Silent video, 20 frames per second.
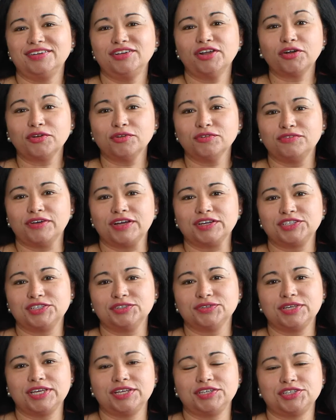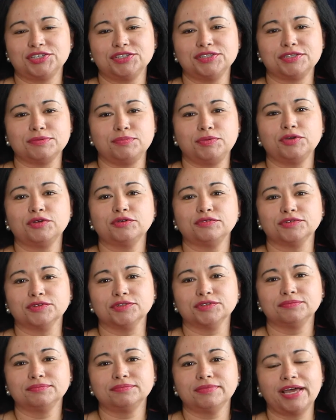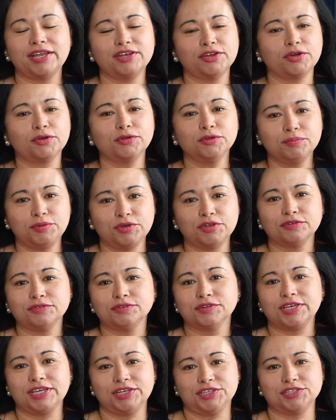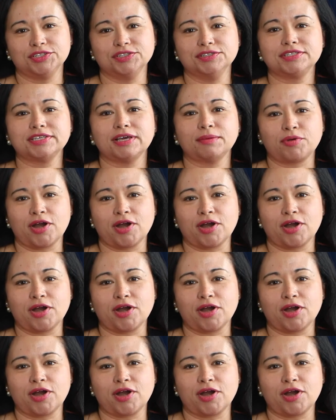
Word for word: Not all functional kitchens are beautiful, and not all beautiful kitchens are